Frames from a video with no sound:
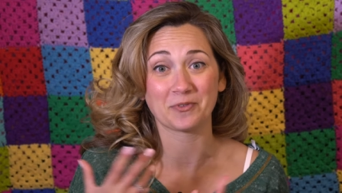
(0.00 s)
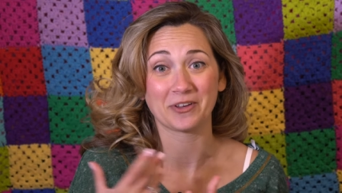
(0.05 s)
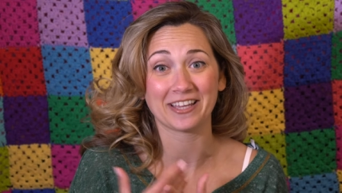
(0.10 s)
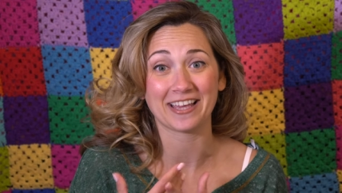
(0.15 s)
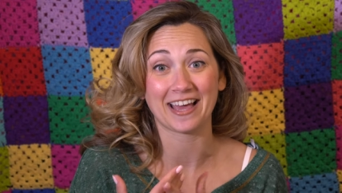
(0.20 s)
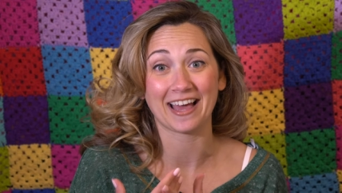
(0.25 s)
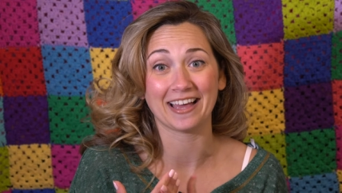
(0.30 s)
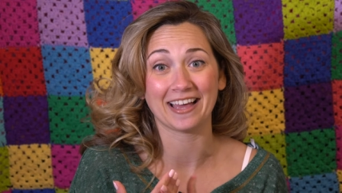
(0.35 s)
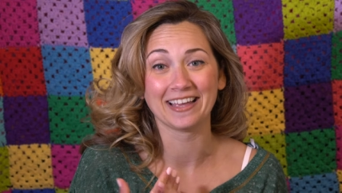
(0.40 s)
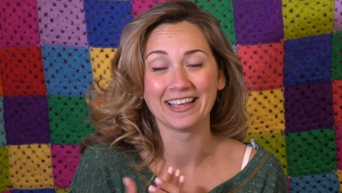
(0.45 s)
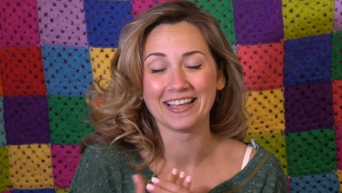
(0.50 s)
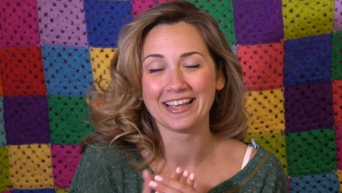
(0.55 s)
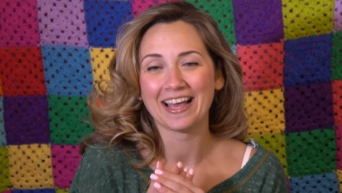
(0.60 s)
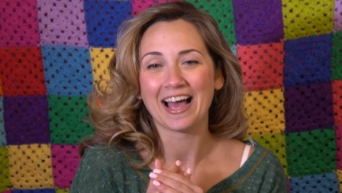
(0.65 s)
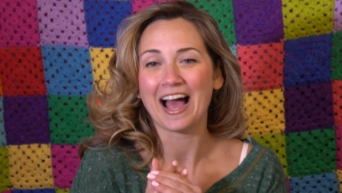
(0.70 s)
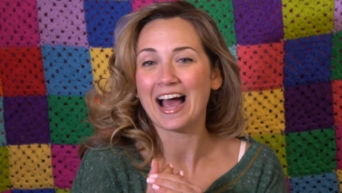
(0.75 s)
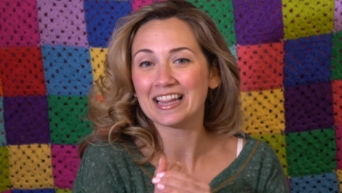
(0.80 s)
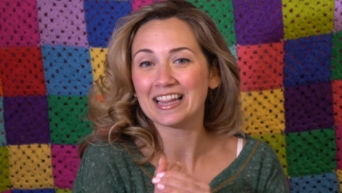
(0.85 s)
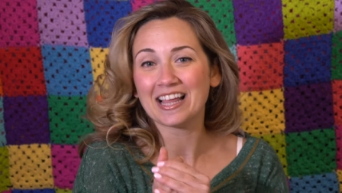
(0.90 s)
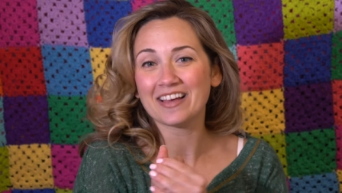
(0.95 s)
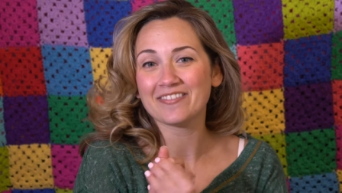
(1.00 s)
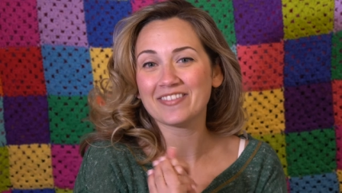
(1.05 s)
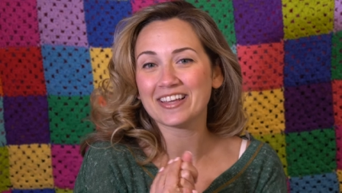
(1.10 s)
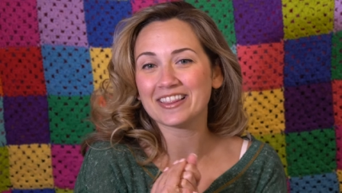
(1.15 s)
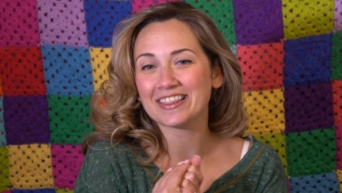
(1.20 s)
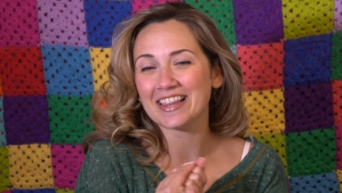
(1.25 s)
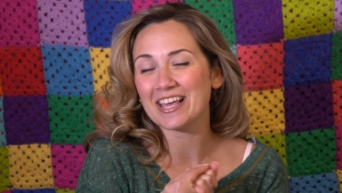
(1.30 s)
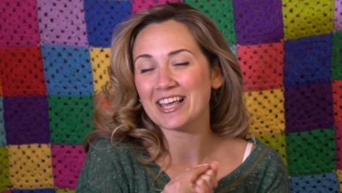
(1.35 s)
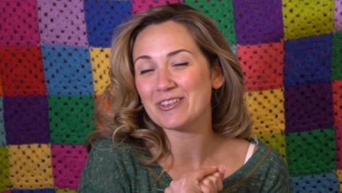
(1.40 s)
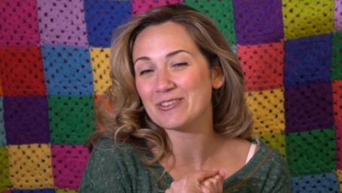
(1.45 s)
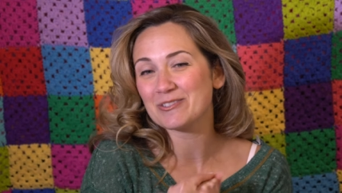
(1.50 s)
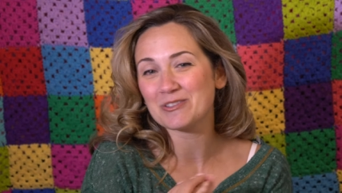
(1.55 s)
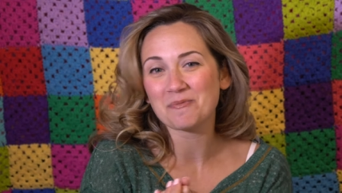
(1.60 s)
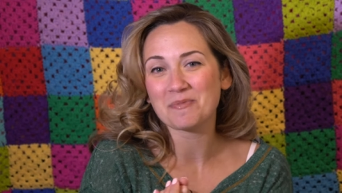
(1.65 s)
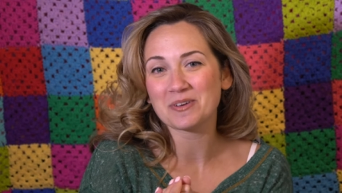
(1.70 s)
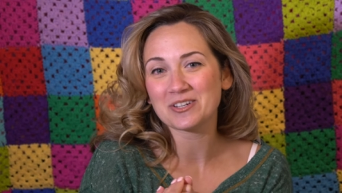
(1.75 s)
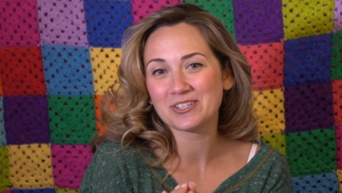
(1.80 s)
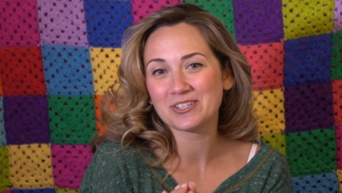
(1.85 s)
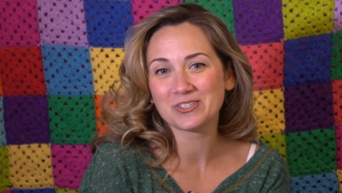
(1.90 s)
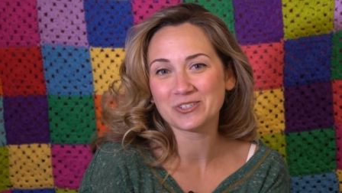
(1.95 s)
but yeah, I love it. Thank you so
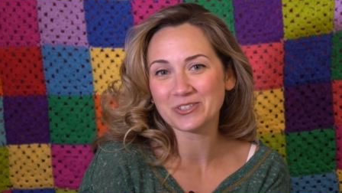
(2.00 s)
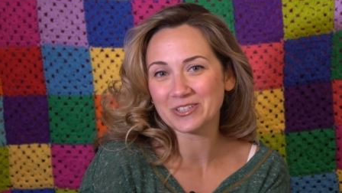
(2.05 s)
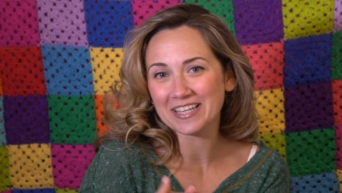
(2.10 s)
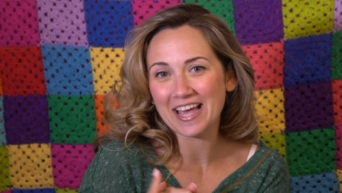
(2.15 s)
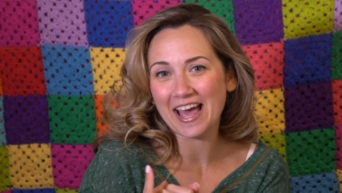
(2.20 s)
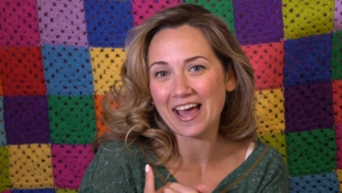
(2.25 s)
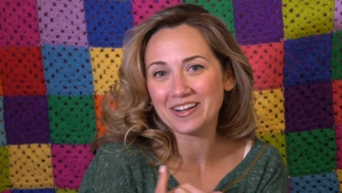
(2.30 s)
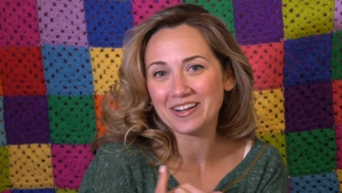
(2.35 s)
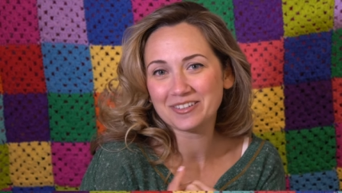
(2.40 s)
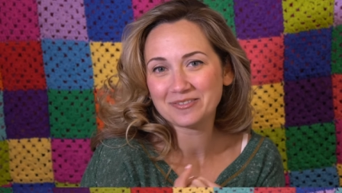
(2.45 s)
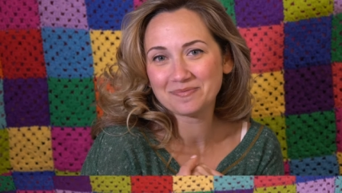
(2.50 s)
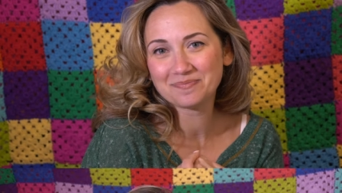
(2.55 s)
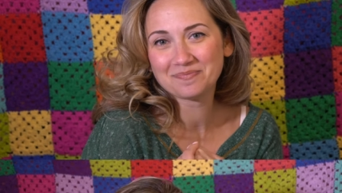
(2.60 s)
much, Juliet.